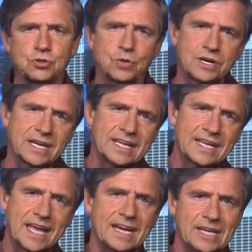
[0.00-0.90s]
in order to
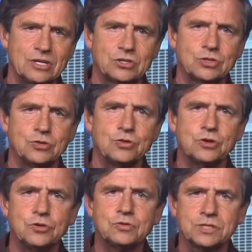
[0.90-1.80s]
get into the
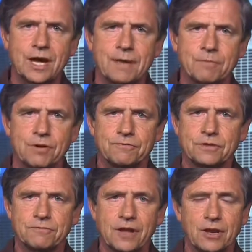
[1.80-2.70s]
new type
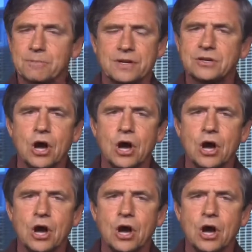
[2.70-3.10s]
of development.